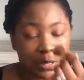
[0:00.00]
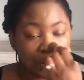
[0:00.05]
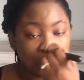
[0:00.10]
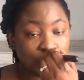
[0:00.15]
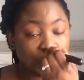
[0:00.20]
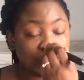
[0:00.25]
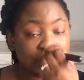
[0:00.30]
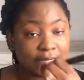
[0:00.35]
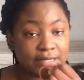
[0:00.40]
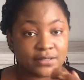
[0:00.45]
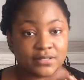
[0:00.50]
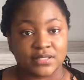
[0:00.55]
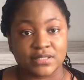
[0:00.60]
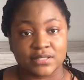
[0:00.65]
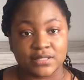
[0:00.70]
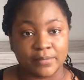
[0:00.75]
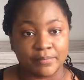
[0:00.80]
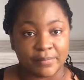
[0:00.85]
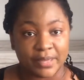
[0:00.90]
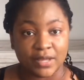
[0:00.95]
So there's
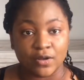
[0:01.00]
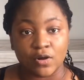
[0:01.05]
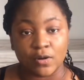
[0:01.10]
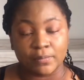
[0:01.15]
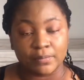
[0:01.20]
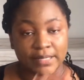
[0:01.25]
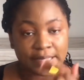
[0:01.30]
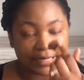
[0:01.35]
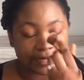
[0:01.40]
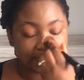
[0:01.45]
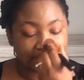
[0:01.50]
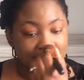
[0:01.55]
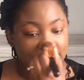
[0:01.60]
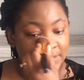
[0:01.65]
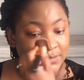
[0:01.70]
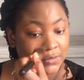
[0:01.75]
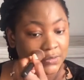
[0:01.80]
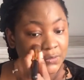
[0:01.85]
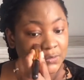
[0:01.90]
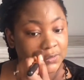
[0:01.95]
the makeup line and there's
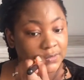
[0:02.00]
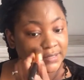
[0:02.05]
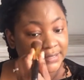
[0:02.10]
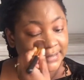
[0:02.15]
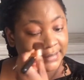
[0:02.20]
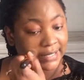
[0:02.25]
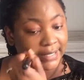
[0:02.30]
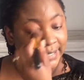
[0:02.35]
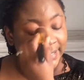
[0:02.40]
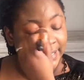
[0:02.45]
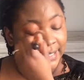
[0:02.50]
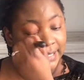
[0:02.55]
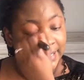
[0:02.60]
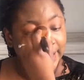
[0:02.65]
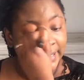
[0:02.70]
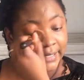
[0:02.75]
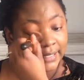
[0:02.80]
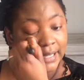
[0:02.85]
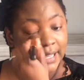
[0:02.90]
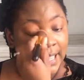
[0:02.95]
also the skincare
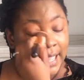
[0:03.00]
line.